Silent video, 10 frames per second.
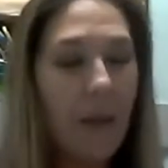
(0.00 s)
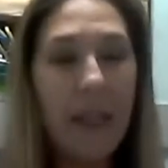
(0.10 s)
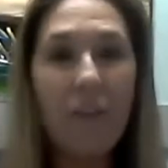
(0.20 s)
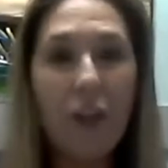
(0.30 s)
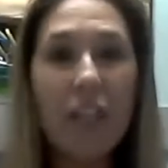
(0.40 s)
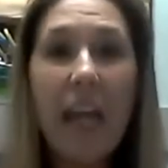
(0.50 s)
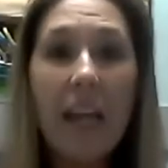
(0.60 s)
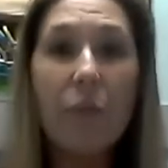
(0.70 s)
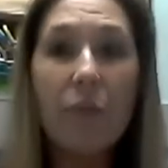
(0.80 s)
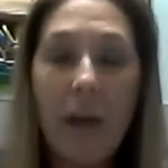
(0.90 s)
But if you're
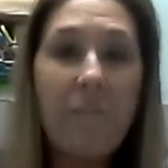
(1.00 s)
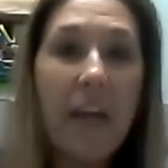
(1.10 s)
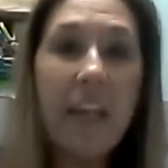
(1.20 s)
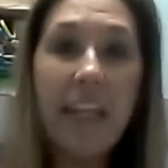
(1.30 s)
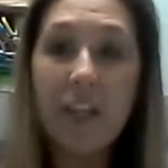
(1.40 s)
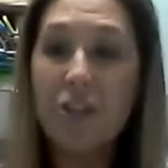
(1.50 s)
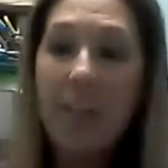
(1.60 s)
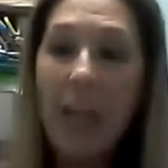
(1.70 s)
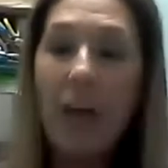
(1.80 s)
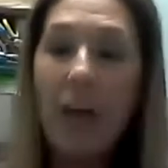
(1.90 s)
just kind of
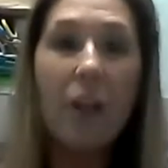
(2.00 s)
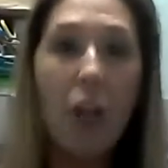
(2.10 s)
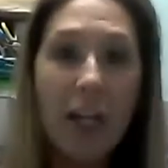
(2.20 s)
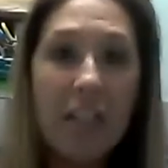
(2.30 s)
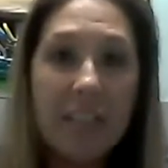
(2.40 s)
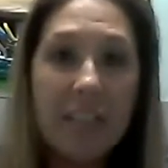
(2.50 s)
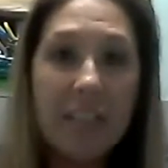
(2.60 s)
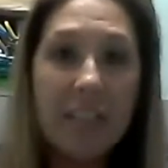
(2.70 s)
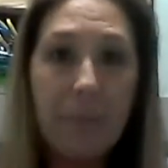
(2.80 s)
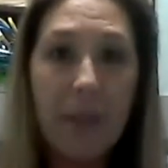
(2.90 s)
self-funding it yourself and launching
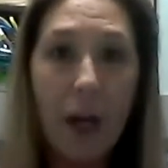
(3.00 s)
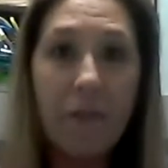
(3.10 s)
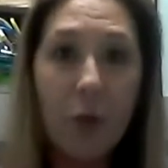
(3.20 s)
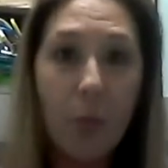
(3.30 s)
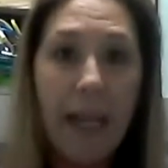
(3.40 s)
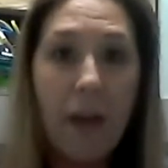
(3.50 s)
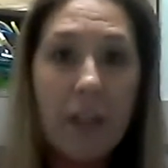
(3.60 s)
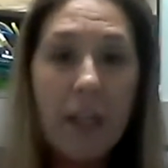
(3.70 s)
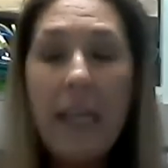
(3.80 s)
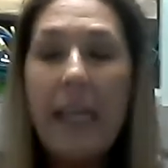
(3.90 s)
something off the
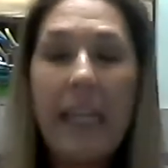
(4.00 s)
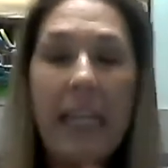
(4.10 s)
ground,